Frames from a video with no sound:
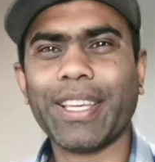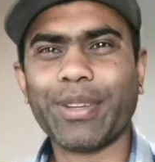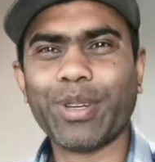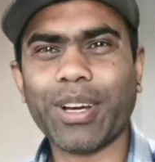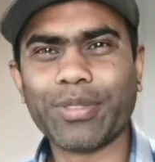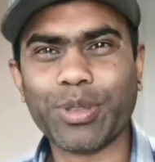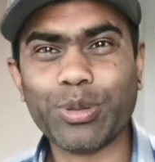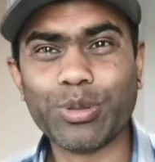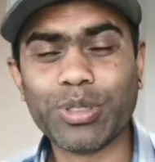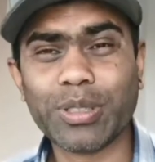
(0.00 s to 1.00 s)
hey good
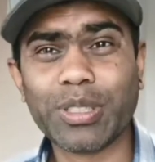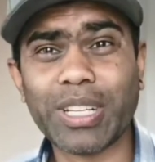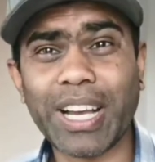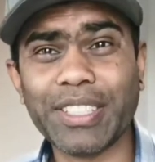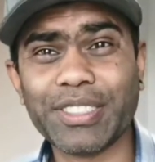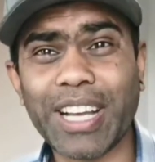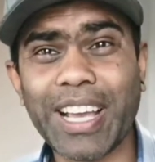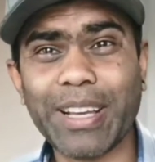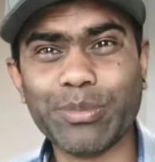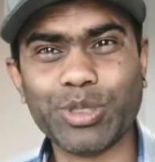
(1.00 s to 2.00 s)
afternoon guys
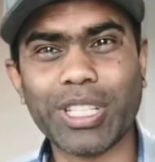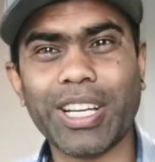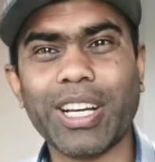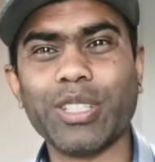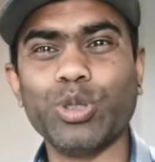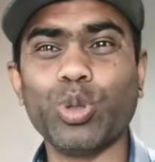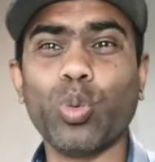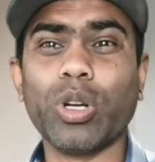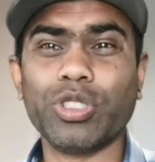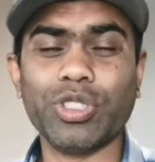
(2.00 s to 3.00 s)
i am Shayan you
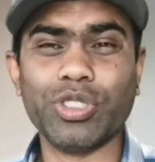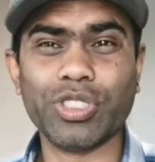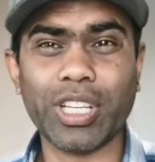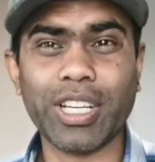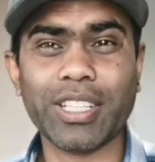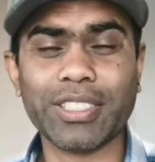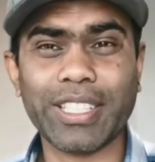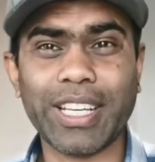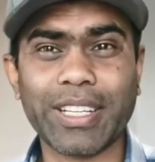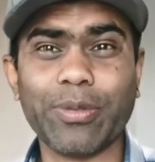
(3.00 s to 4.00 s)
watching Shayan
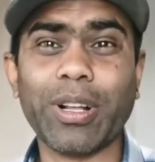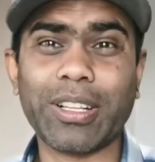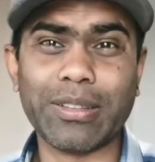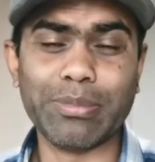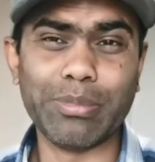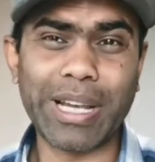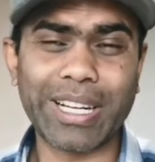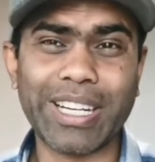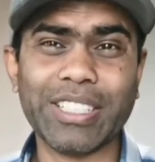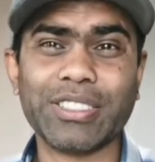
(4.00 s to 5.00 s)
Tech welcome
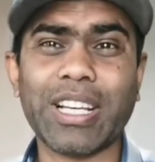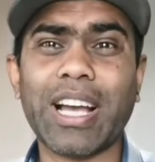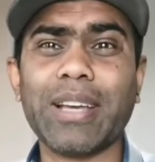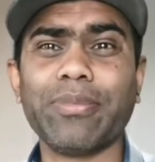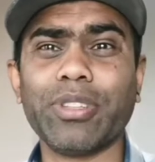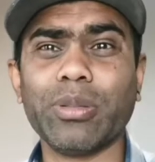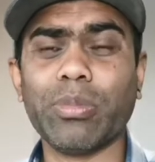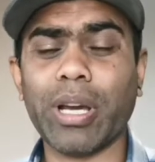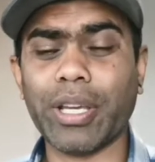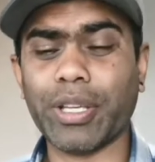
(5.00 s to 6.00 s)
back guys i am with
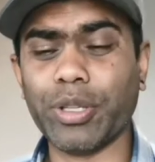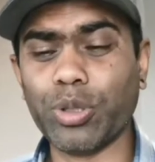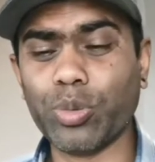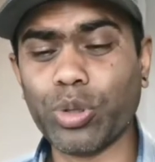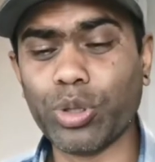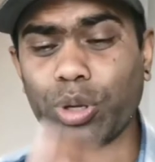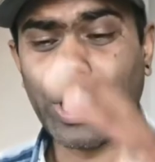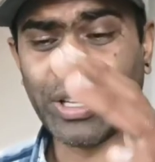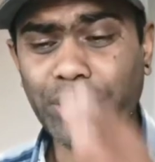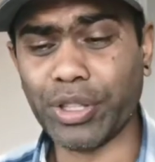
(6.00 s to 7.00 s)
my new video
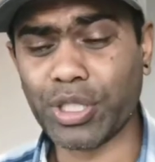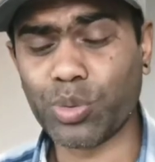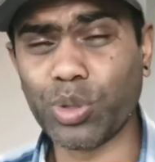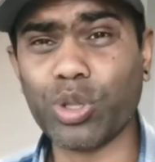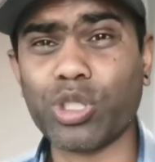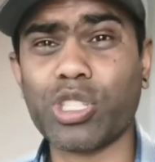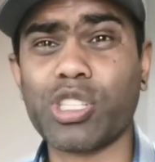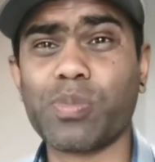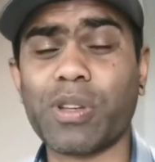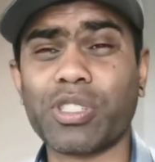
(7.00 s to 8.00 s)
and this video is
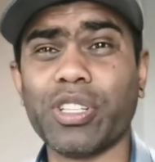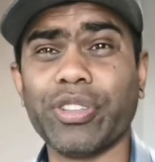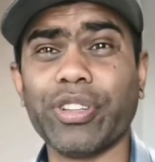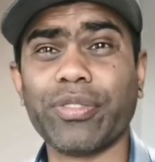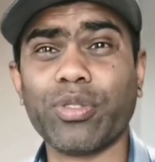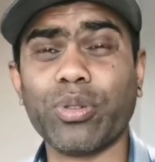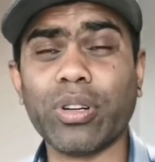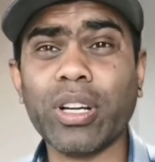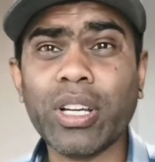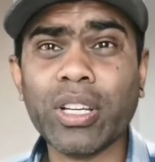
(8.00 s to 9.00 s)
especially here
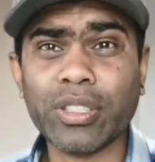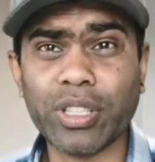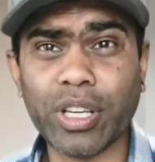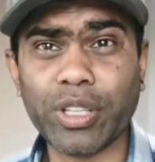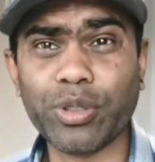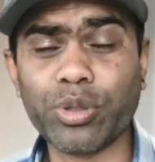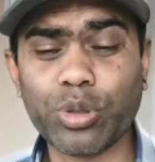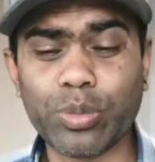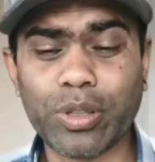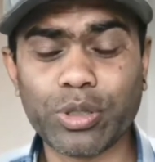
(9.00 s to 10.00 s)
for the
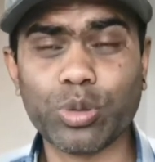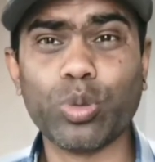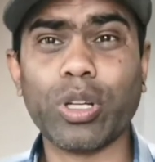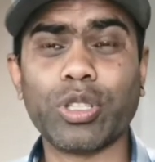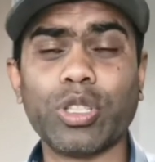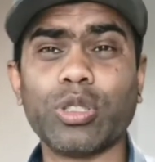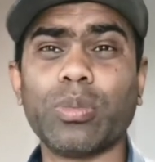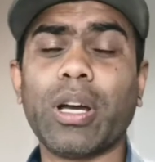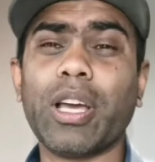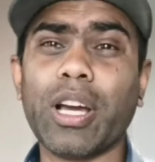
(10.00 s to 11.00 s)
youtubers who wanted to
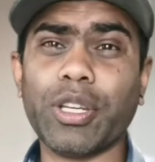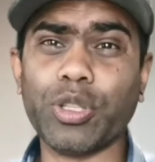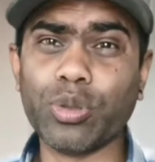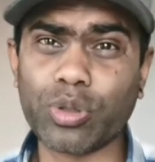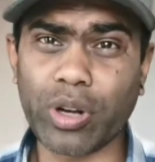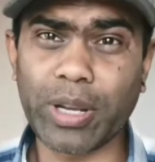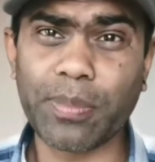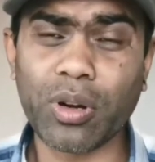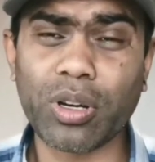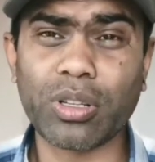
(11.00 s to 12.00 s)
buy a new
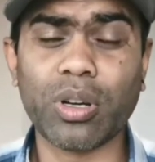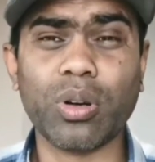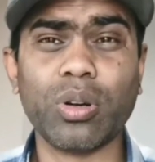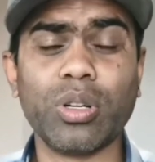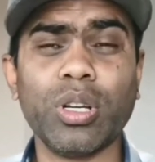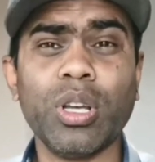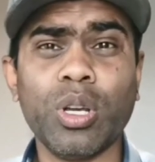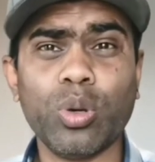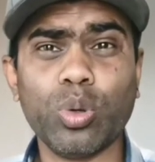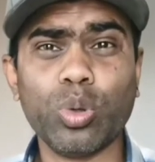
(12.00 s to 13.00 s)
tripod or
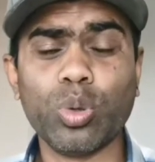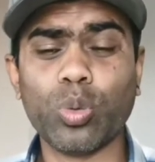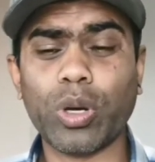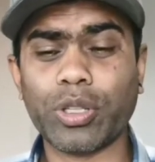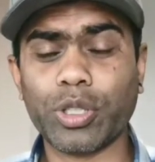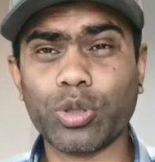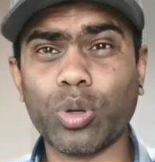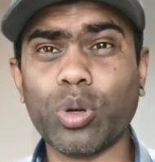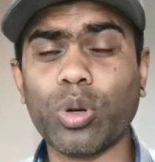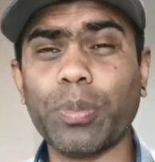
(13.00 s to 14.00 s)
who wanted
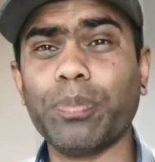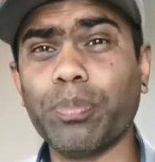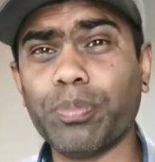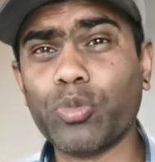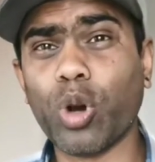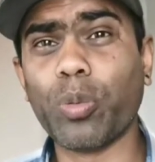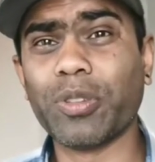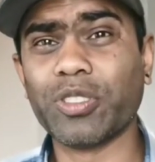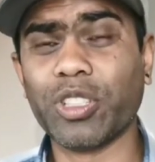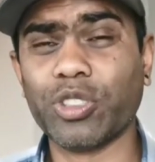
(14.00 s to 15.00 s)
to uh,
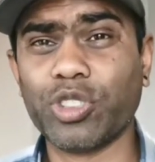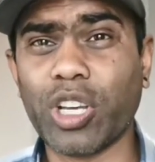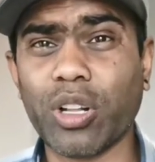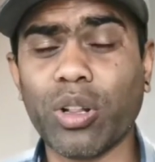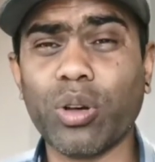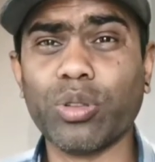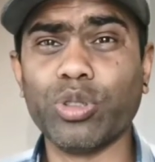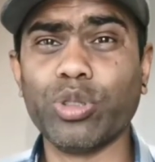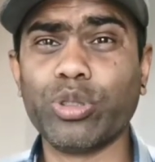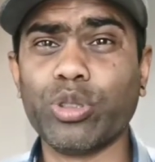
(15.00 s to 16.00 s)
open their channel
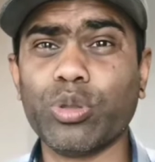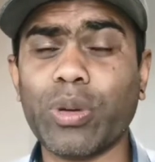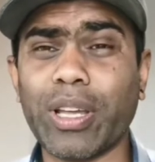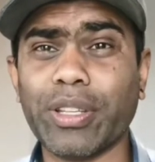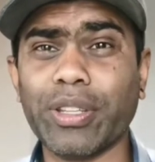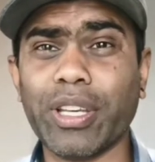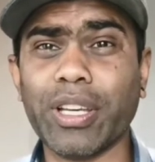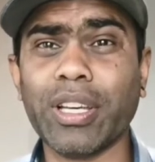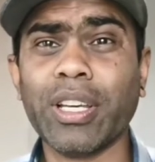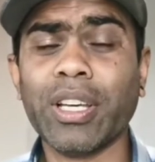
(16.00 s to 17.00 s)
on YouTube and
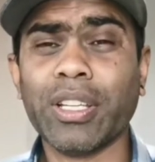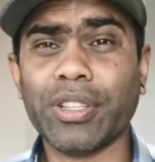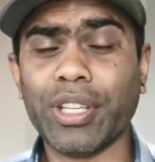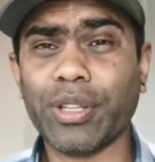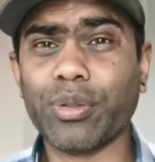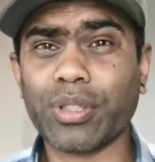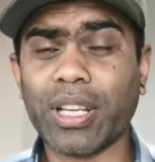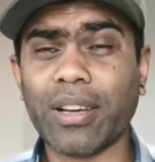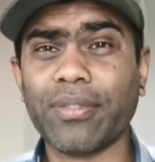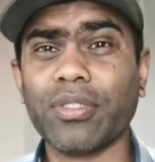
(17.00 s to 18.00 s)
uh, they don't
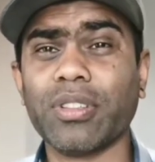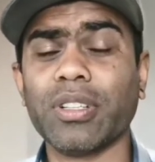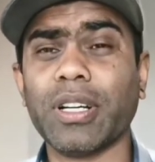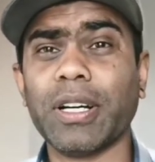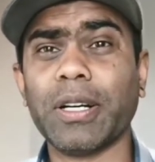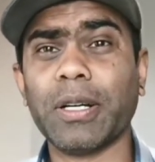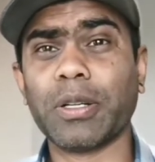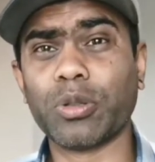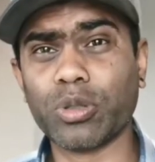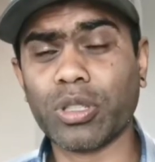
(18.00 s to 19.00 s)
have a,
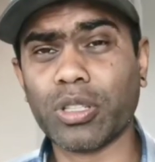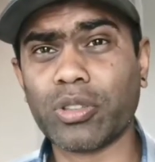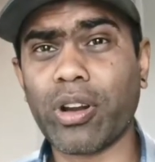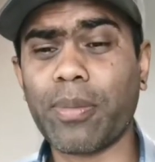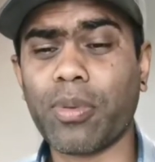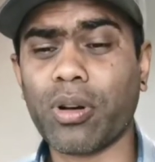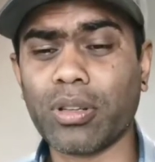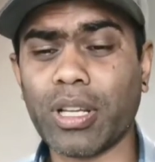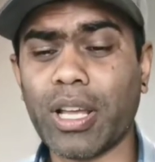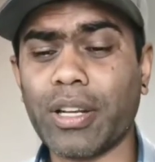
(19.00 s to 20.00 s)
a, good
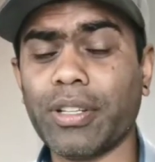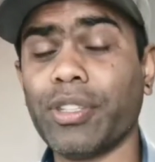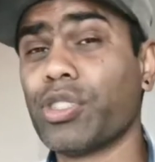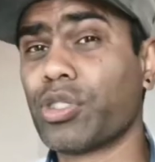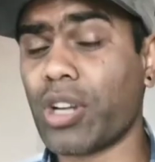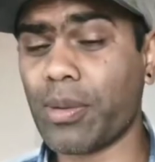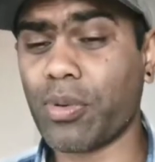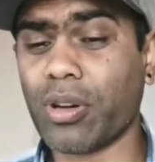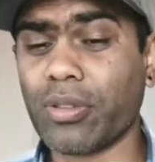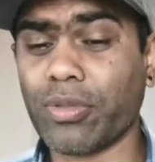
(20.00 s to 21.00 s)
tripod and this
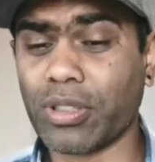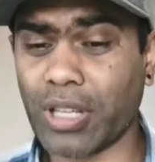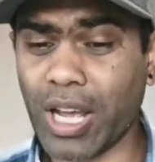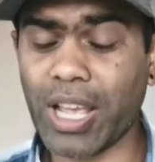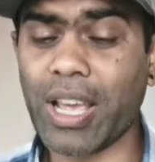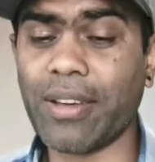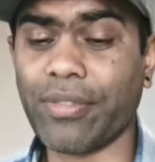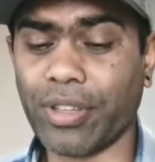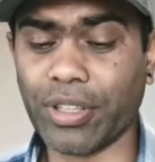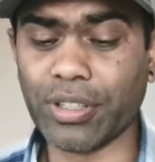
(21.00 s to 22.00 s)
tripod what I
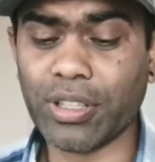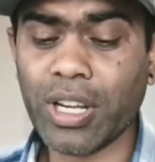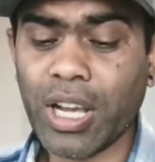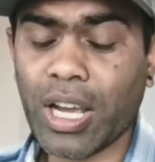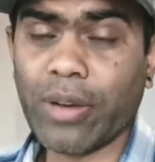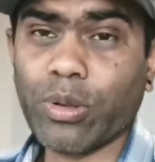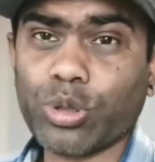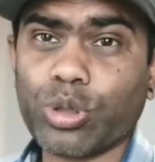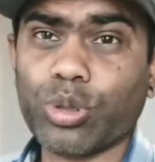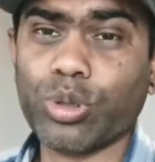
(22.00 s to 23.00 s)
have here I will
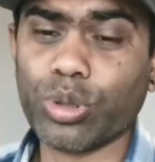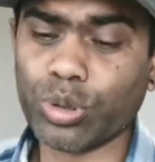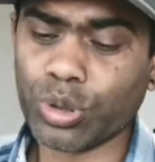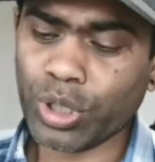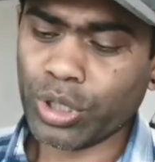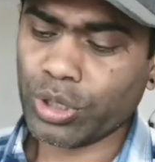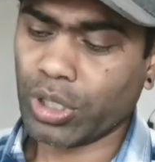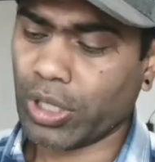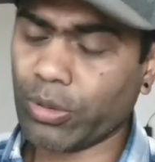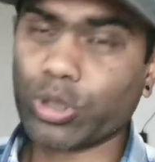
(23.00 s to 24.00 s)
show you
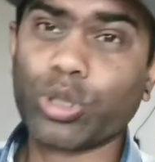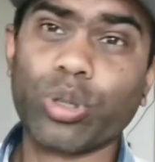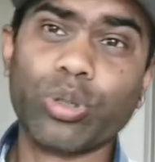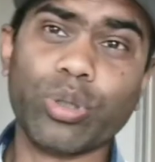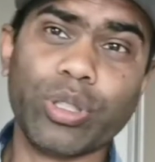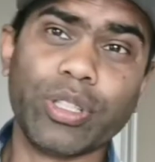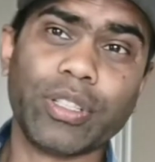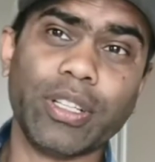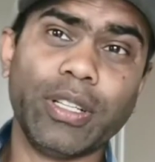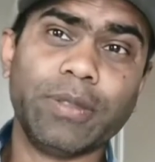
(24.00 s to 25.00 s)
I will show you here